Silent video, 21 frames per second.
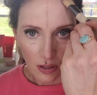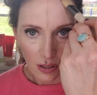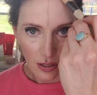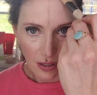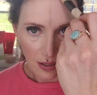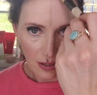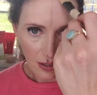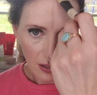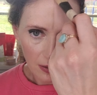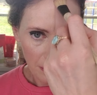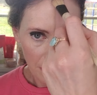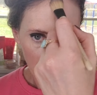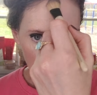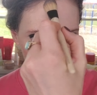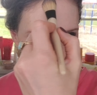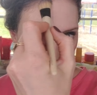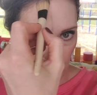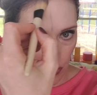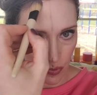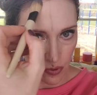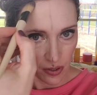and kind of
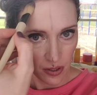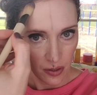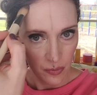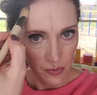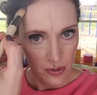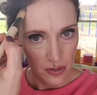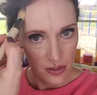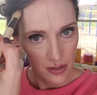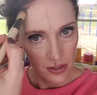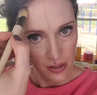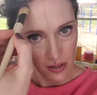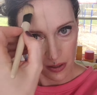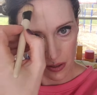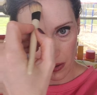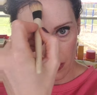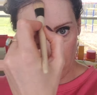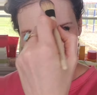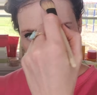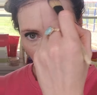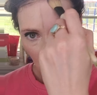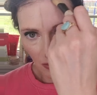push it where I want it to
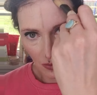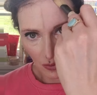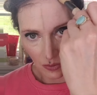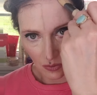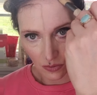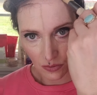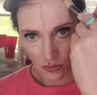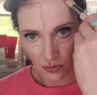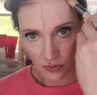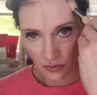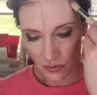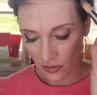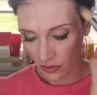go.